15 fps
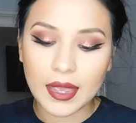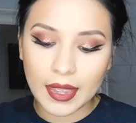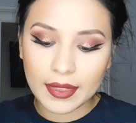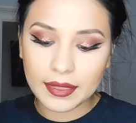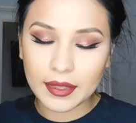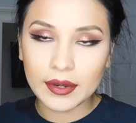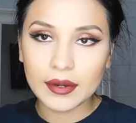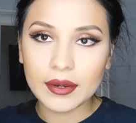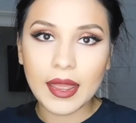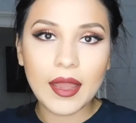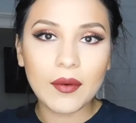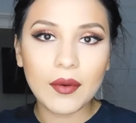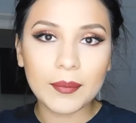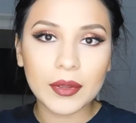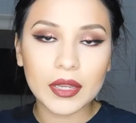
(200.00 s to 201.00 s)
And then
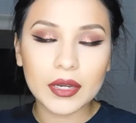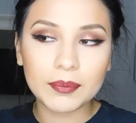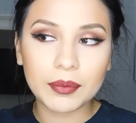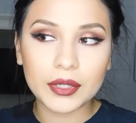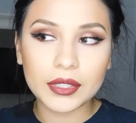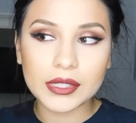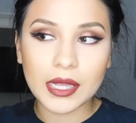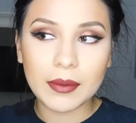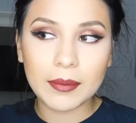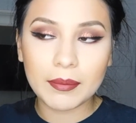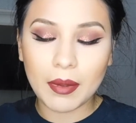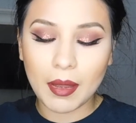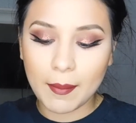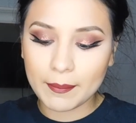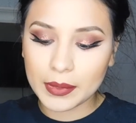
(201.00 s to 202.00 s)
now I'm going to put some
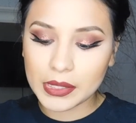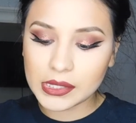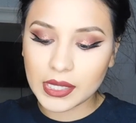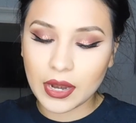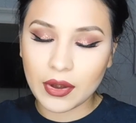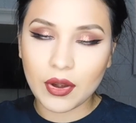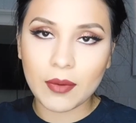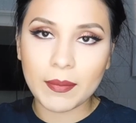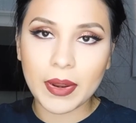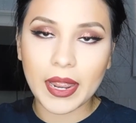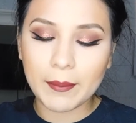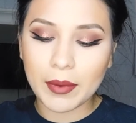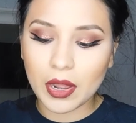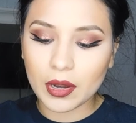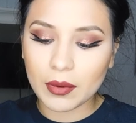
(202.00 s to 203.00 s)
mascara on my
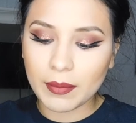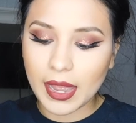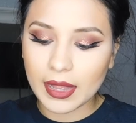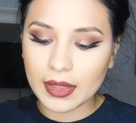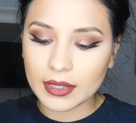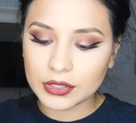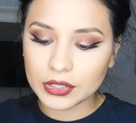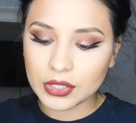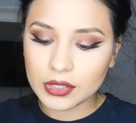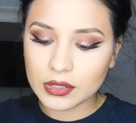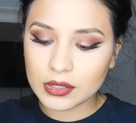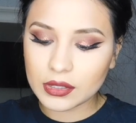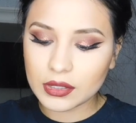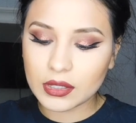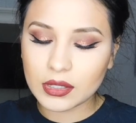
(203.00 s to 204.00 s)
bottom
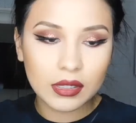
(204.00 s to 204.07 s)
eyelashes.